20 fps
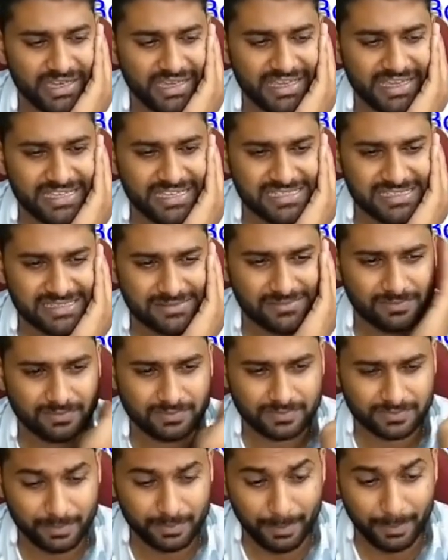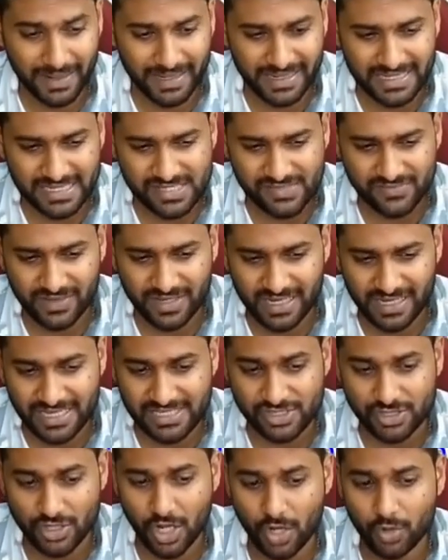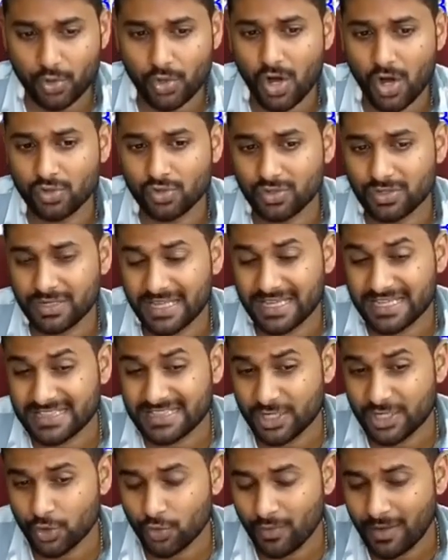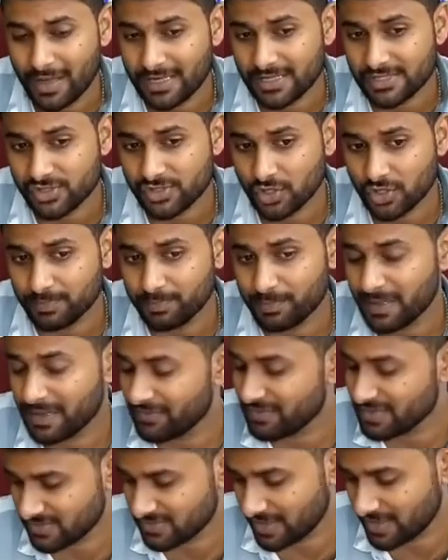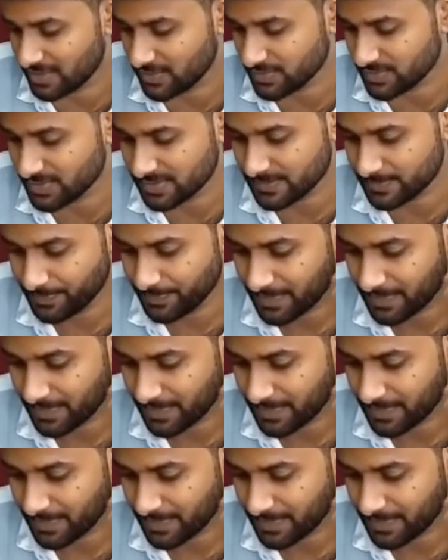Is minus 1, guys. Now you have to take the new values, not previous values.